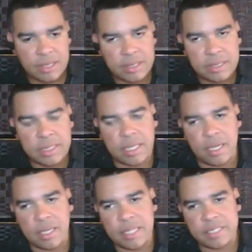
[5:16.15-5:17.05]

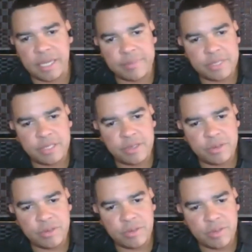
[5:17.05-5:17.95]
Uh, it's up
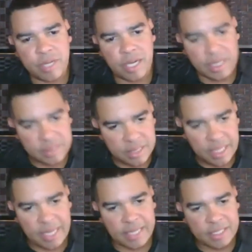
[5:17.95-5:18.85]
to us
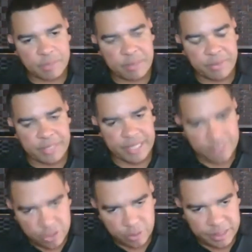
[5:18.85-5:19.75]
as people in the
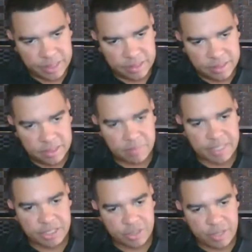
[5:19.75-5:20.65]
industry to make
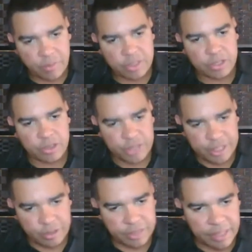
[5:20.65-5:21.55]
sure that we're searching
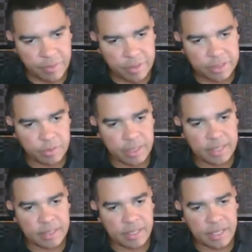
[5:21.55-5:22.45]
those networks, right?
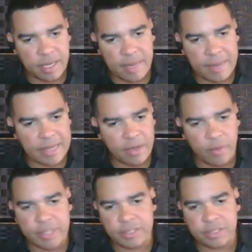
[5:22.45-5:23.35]
Like, am I
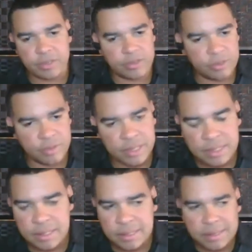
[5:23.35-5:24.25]
going to
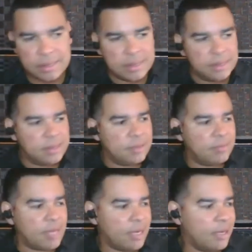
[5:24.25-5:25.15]

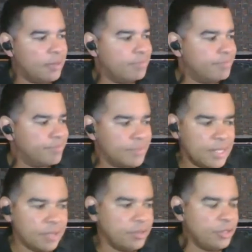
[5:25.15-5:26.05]
um, you
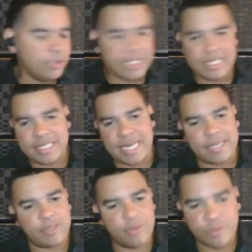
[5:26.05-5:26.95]
know, UC Santa
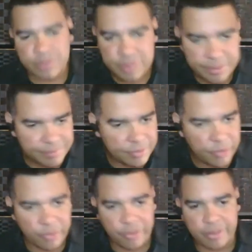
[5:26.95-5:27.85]
Cruz
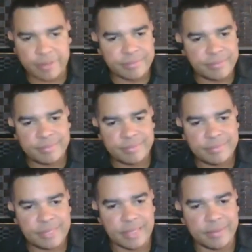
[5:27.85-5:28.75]
or,
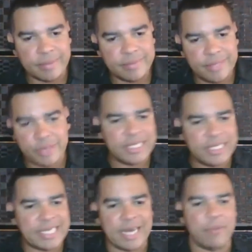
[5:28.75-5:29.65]
you know, UC
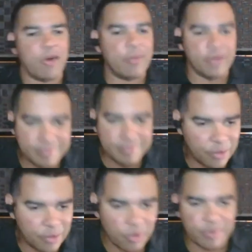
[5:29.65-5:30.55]
Santa Barbara
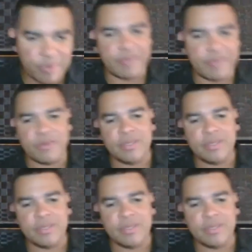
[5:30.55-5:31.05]
or whatever,